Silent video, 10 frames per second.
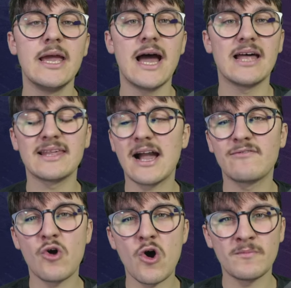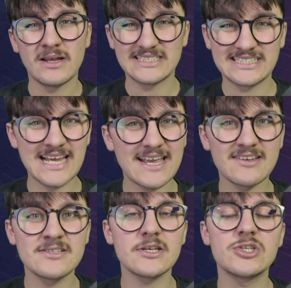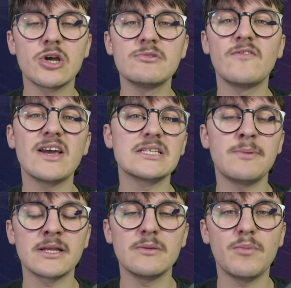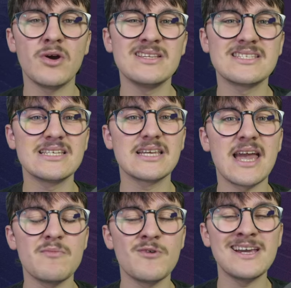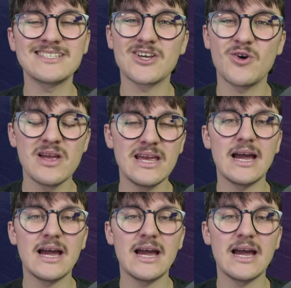I think I've got him second in terms of expected points this game week, so